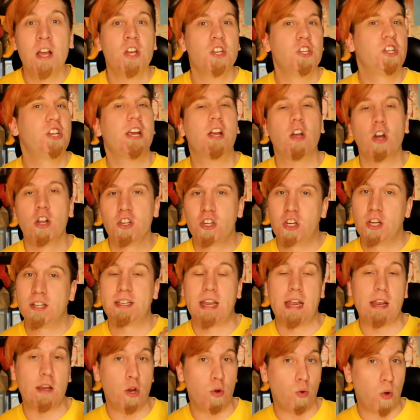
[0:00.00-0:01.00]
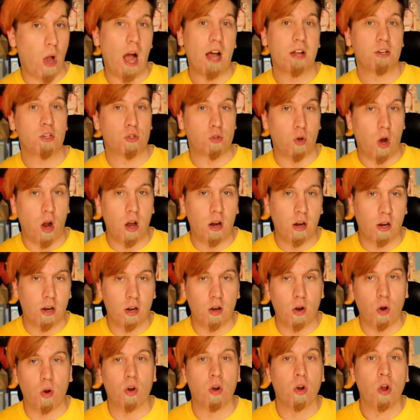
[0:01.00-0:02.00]
She couldn't just say you got
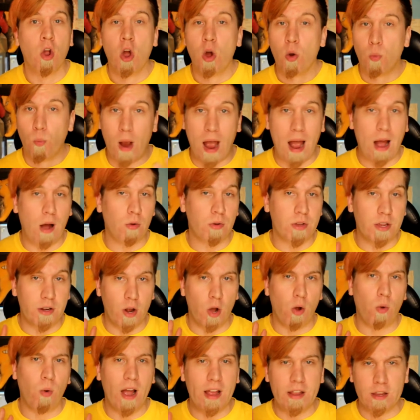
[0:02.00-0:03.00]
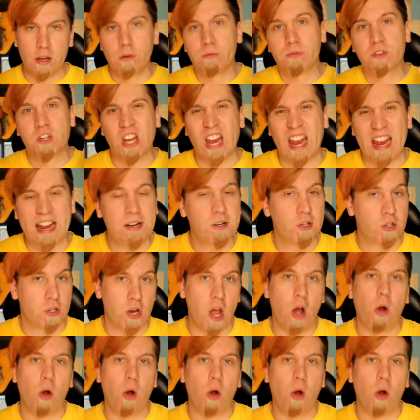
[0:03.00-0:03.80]
stronger, or wow, you know what, you've changed?